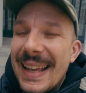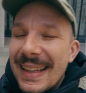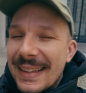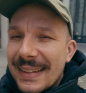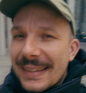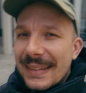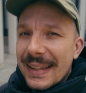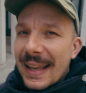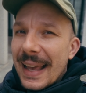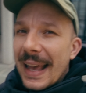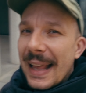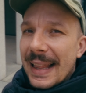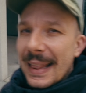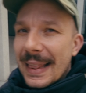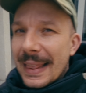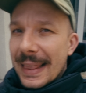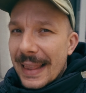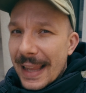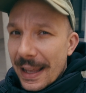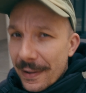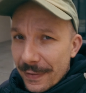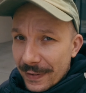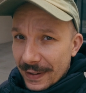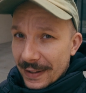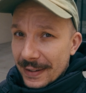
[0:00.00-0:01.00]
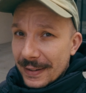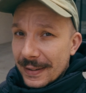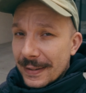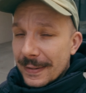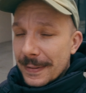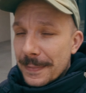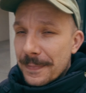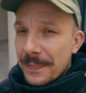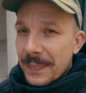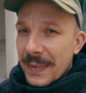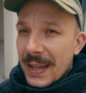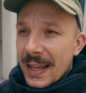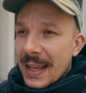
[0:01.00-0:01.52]
and 11th,
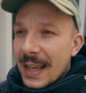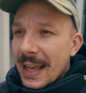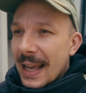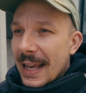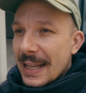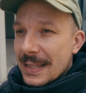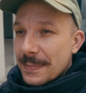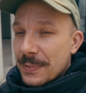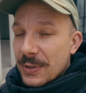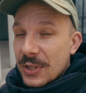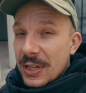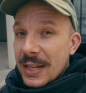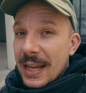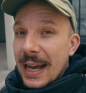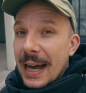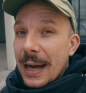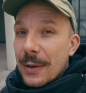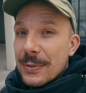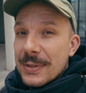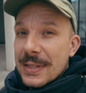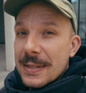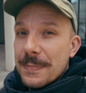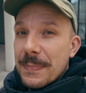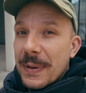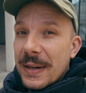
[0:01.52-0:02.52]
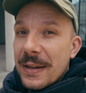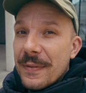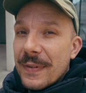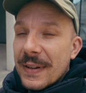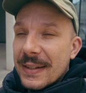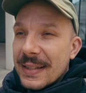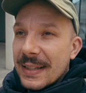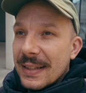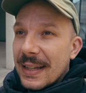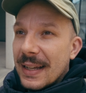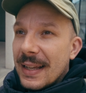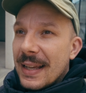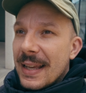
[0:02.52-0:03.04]
especially houses
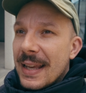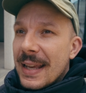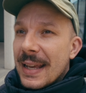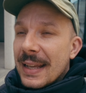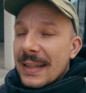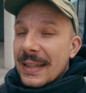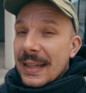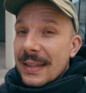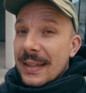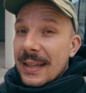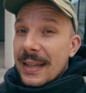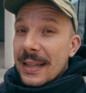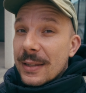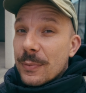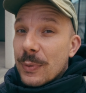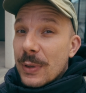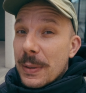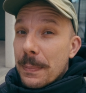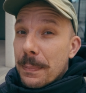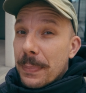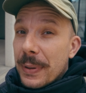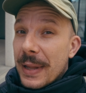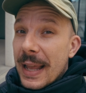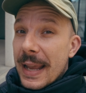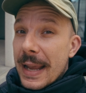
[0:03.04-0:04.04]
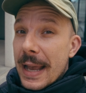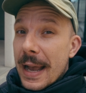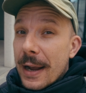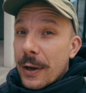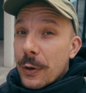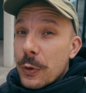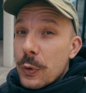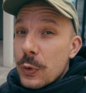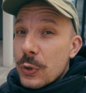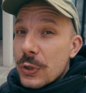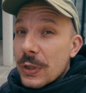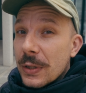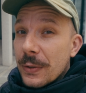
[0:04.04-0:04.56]
Parivartana, then it will play a
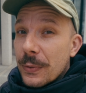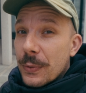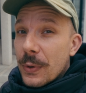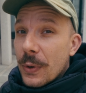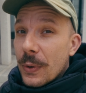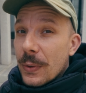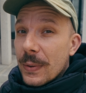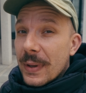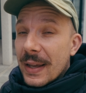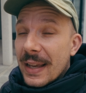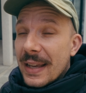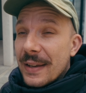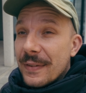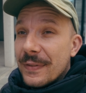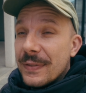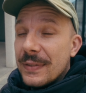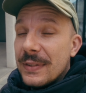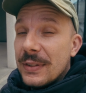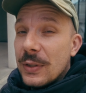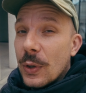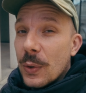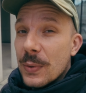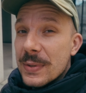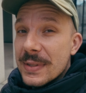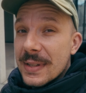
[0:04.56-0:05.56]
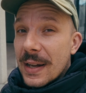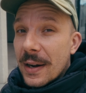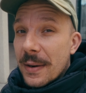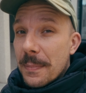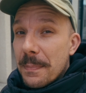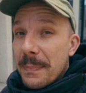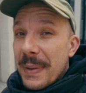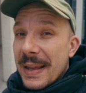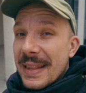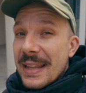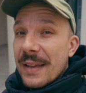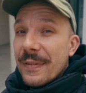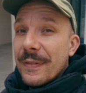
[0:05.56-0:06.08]
crucial role if those are
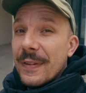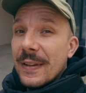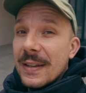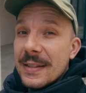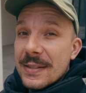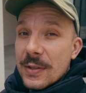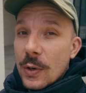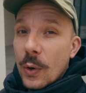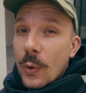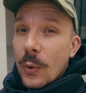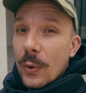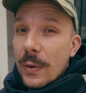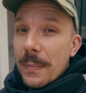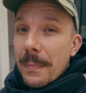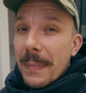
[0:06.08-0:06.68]
benefics or